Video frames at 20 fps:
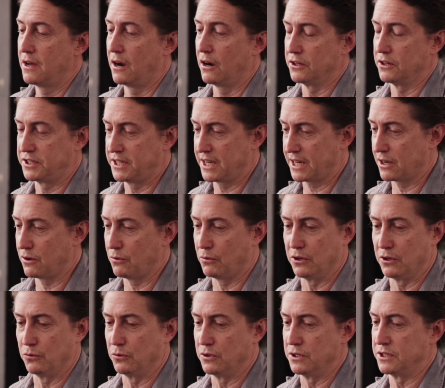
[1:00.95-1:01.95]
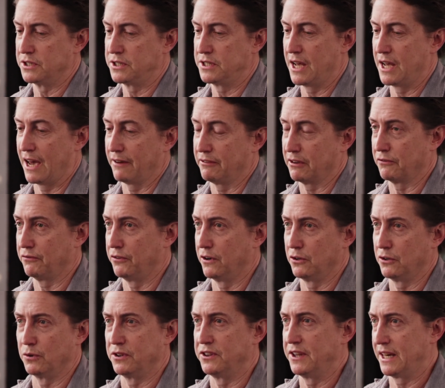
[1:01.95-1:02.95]
Our second one was having
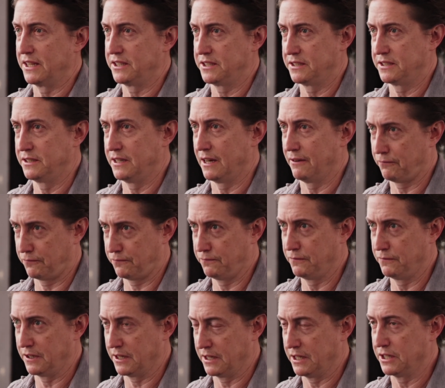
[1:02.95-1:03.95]
fun with that the